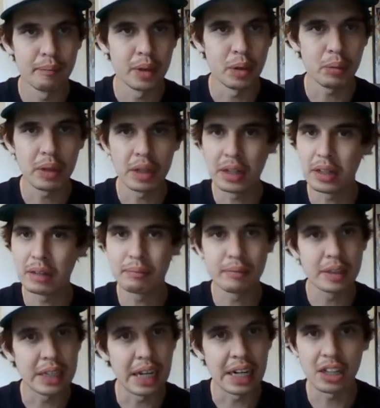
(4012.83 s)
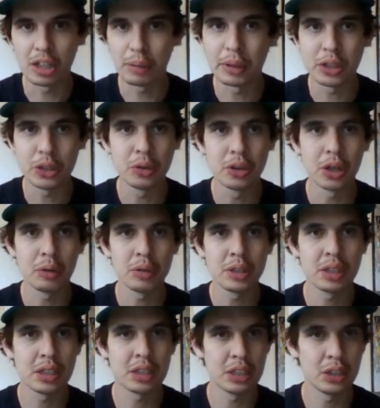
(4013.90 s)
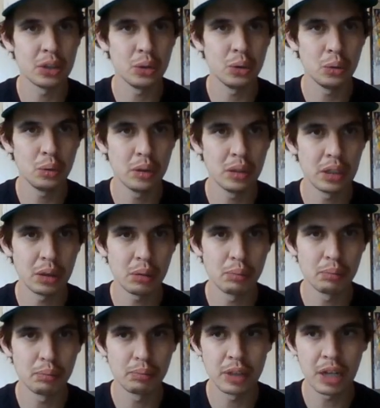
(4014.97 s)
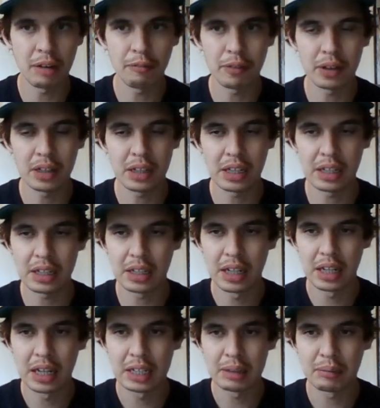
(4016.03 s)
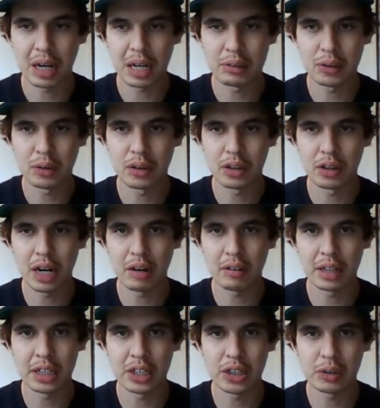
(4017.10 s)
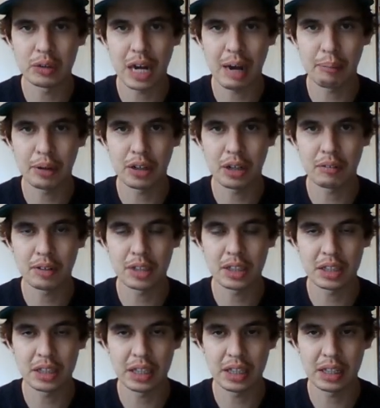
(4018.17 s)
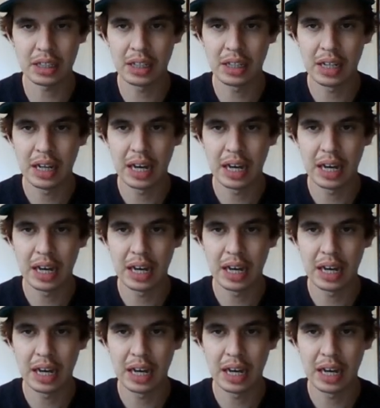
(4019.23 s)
you know, getting a little bit too close to, comfort, and some guys were going to the ground. Injuries were happening, obviously, and